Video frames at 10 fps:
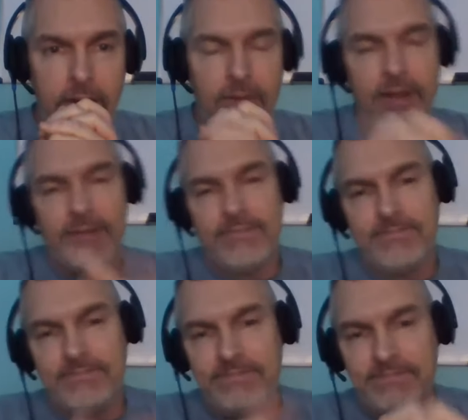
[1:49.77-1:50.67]
Well,
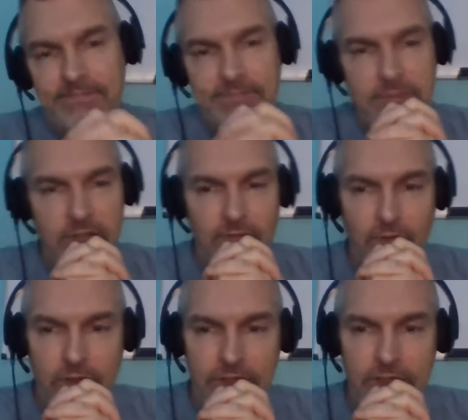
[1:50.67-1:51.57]
it's
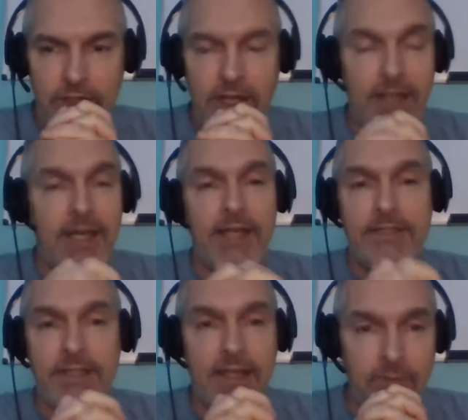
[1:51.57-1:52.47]
unfortunate that I can't
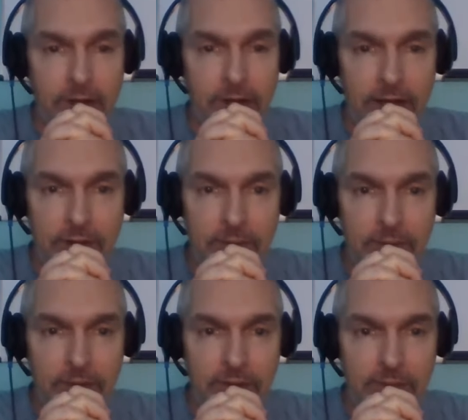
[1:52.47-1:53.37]
see anyone out there,
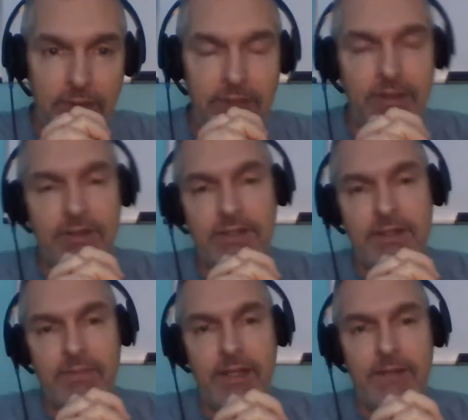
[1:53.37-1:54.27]
but but you can
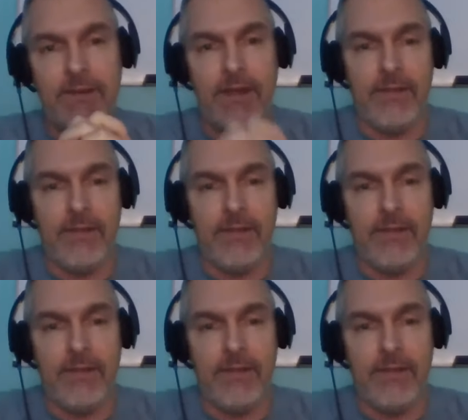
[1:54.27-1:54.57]
see me,